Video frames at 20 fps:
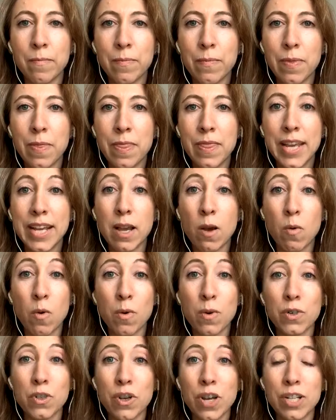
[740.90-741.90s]
they get what
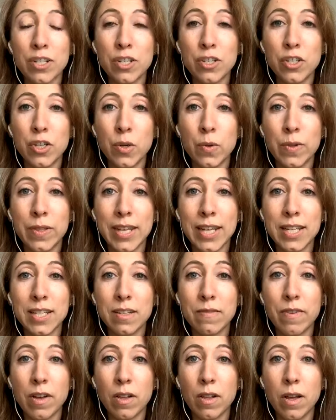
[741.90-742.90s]
we're trying to do and they can
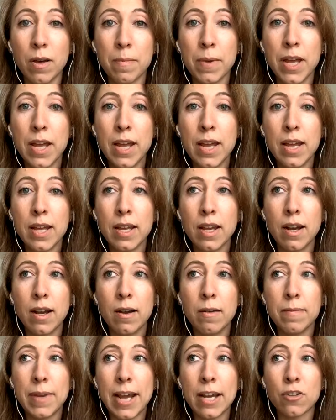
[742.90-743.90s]
develop
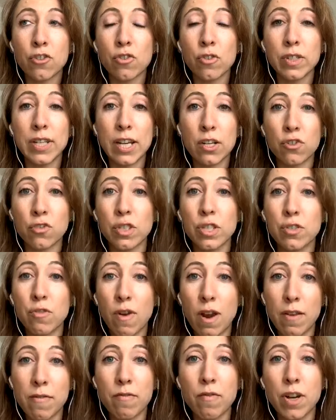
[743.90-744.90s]
um, natural naturally
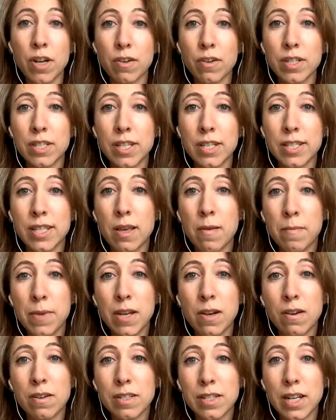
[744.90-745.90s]
derived fragrances that
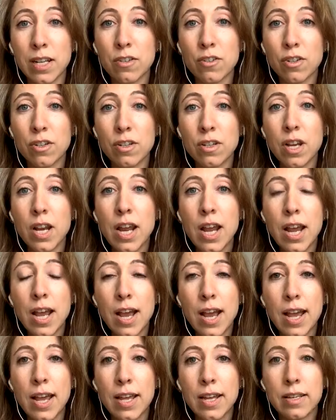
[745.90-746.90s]
meet our standard
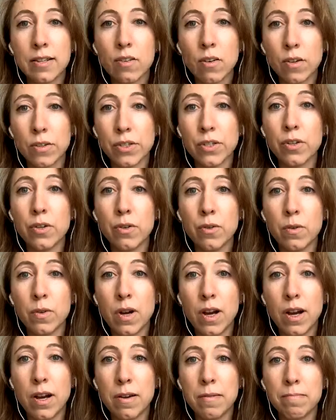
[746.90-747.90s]
and also
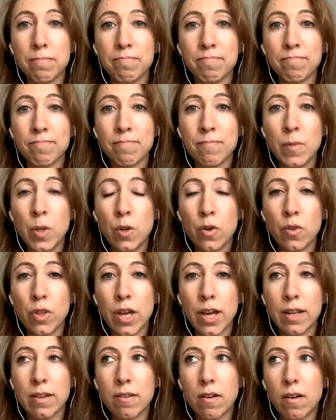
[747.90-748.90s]
um, you know
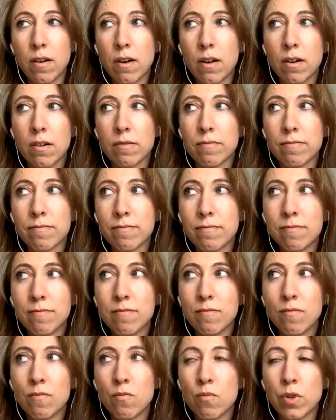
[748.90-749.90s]
that are
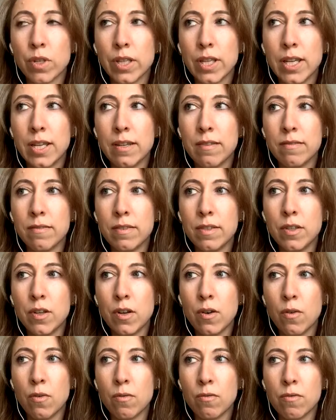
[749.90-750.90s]
really you
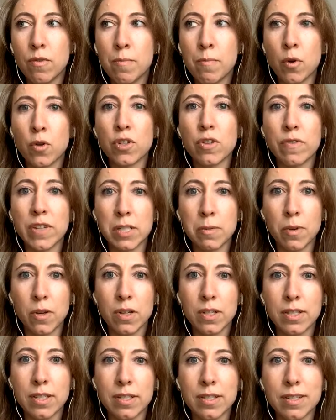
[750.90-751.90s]
know immersive
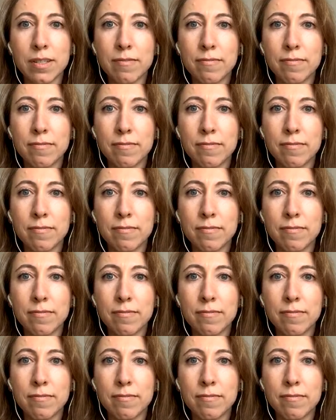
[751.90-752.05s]
experiences